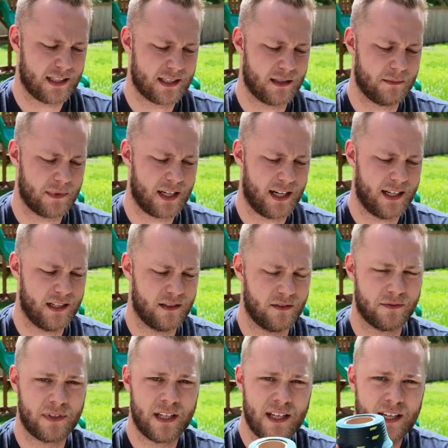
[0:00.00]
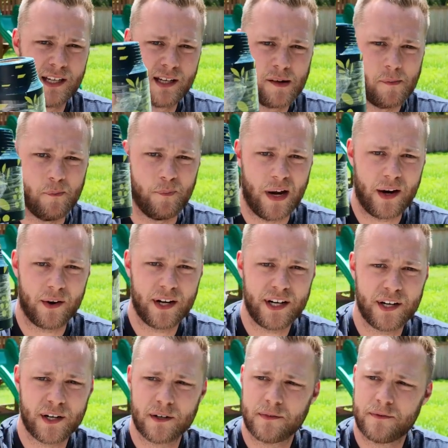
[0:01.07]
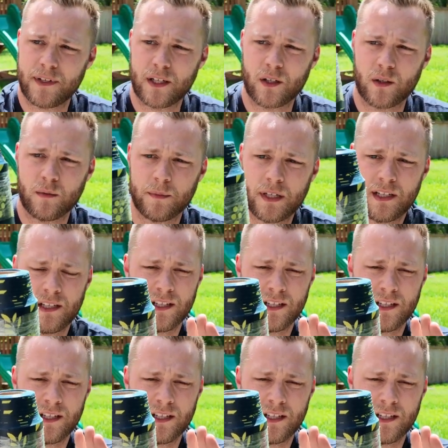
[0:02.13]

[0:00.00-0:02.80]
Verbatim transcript: like some kind of barrier film